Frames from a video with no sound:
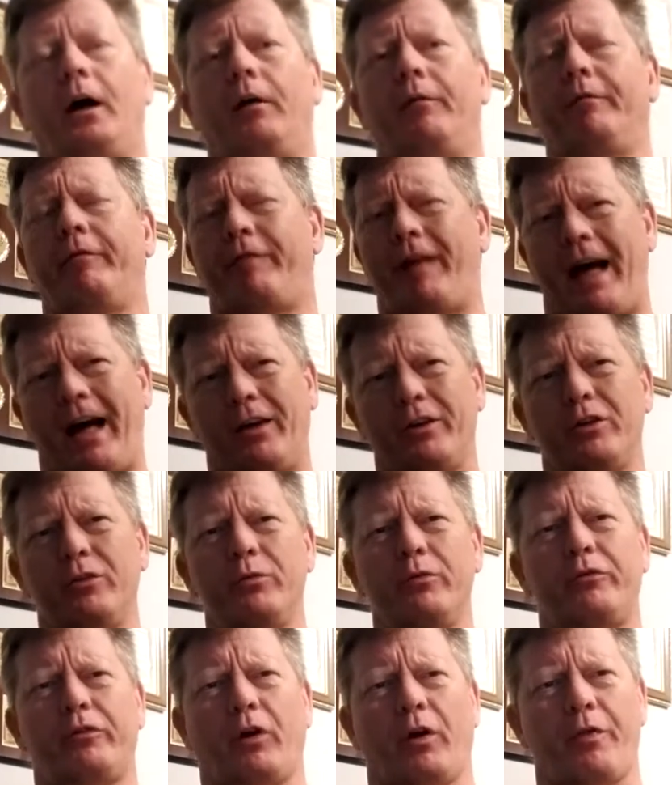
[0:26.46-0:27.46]

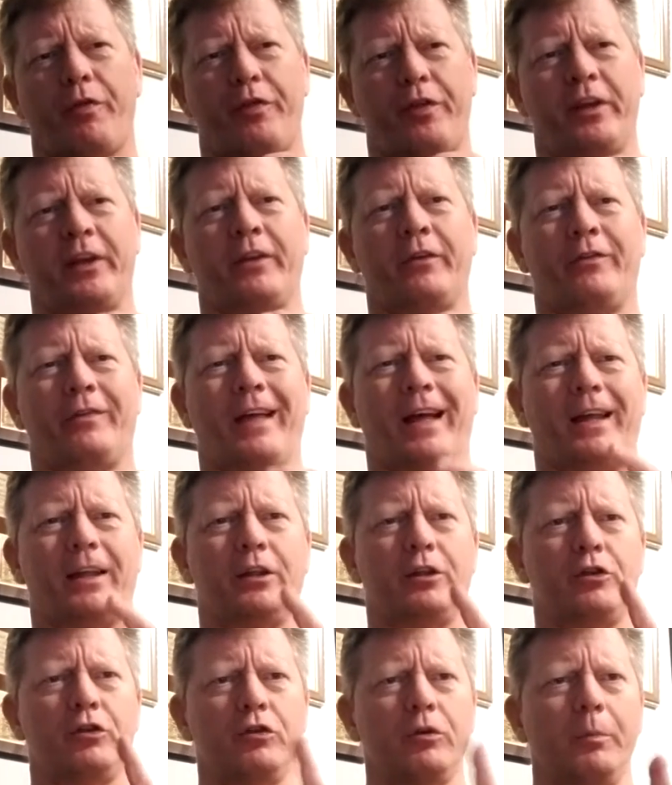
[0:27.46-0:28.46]
Values are things that
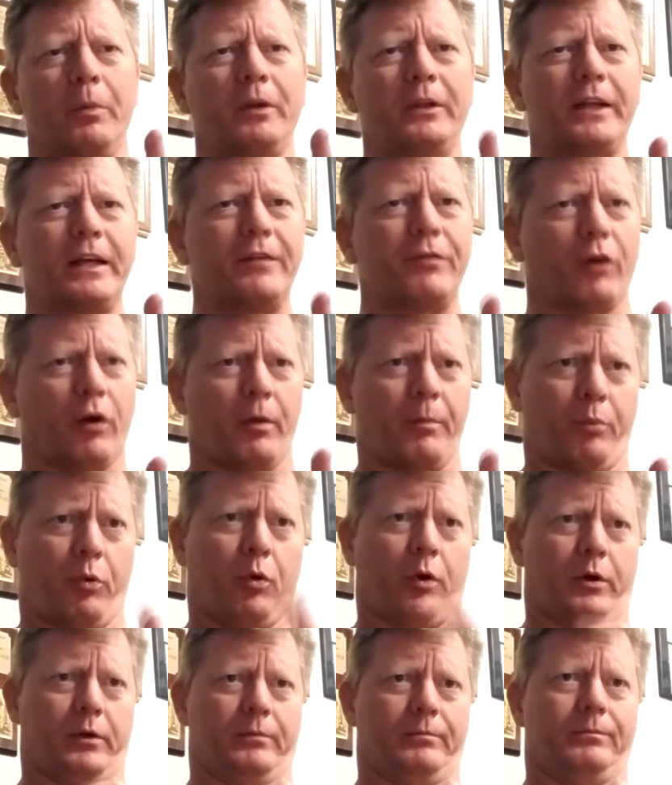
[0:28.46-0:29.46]
you believe are
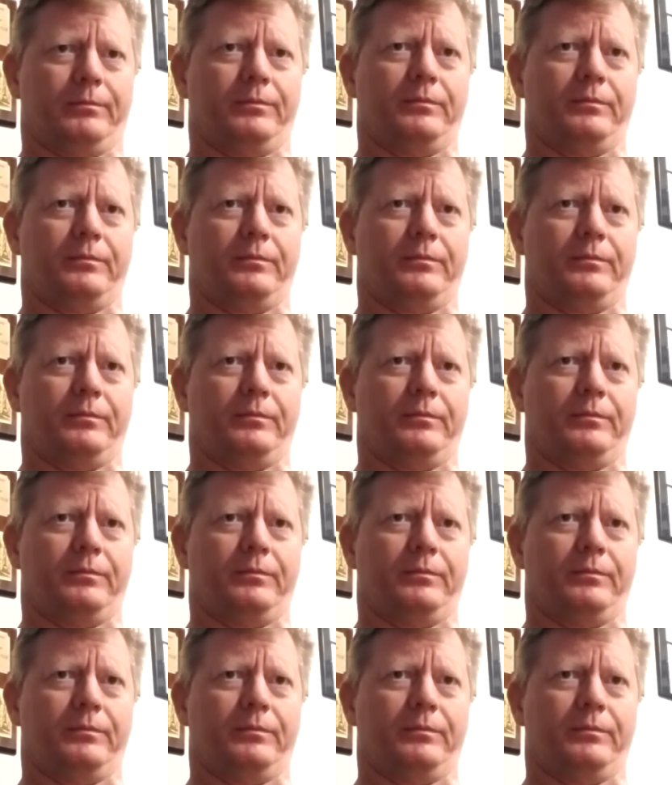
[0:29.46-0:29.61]
important.